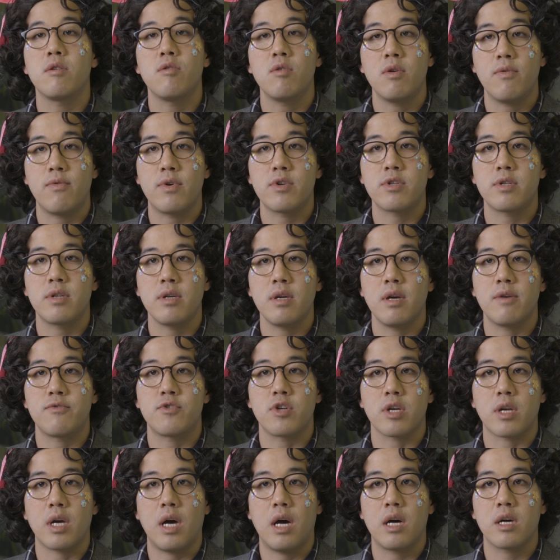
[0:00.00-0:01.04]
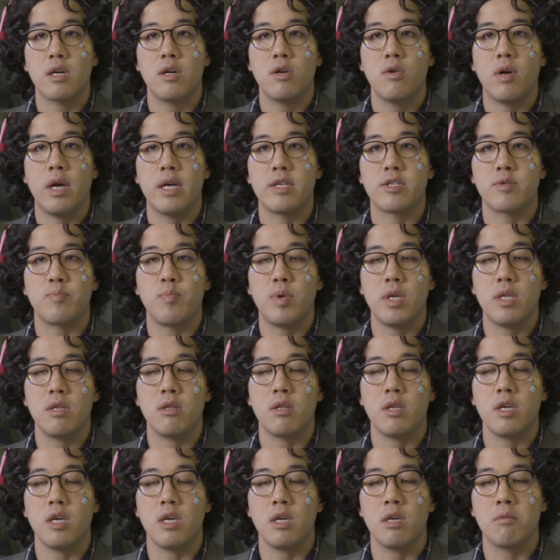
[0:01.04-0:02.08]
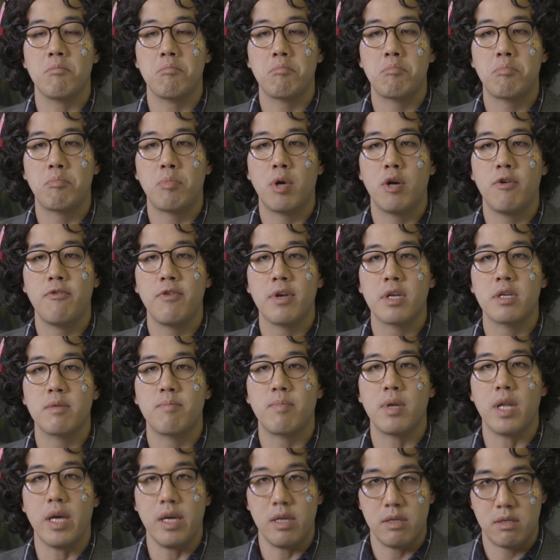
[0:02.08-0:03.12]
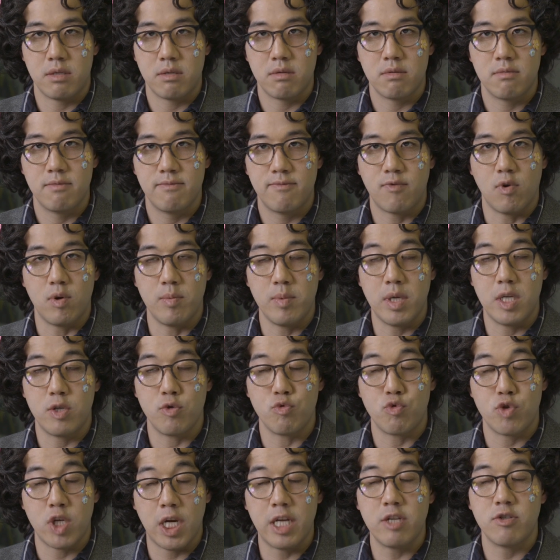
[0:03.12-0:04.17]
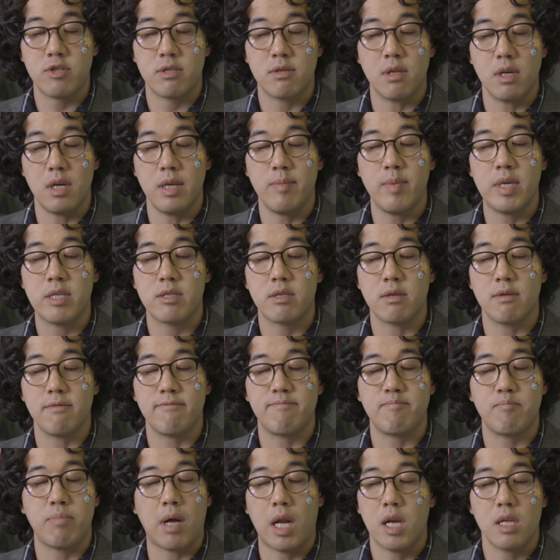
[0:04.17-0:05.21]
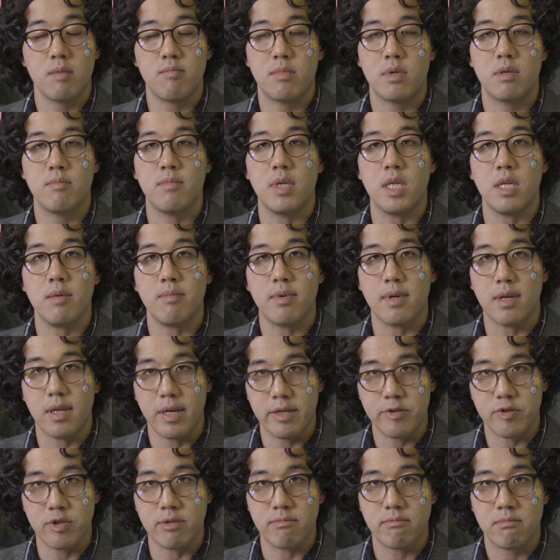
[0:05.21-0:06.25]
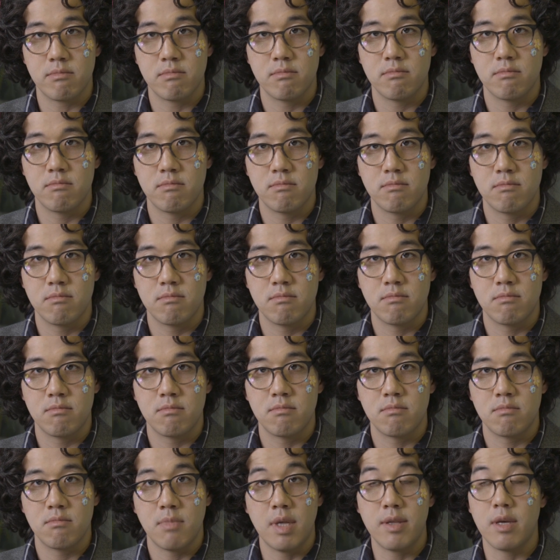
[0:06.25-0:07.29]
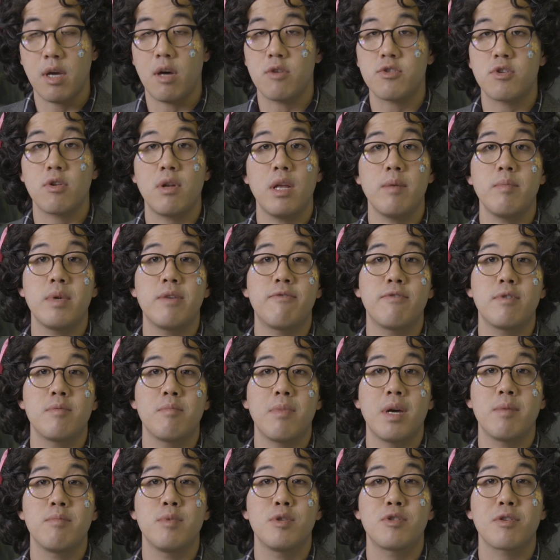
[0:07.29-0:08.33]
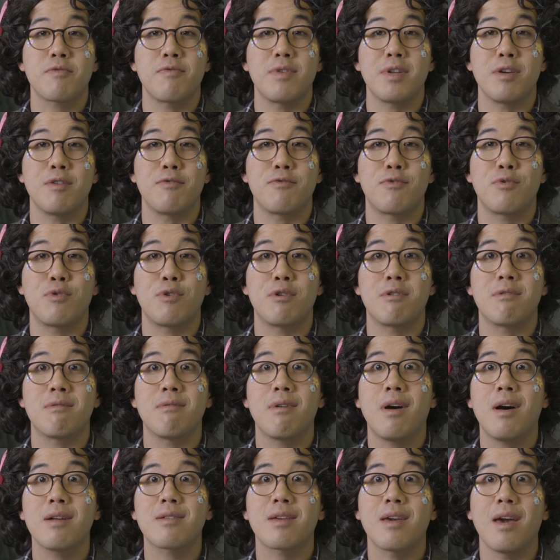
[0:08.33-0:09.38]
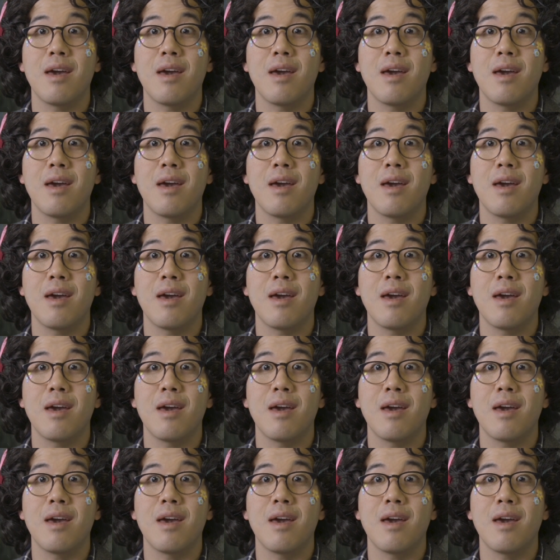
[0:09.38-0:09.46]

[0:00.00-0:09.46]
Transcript: University of Chicago has been the perfect place for me to chase the limits of polymer manipulation. And they also let me film my music video for Hot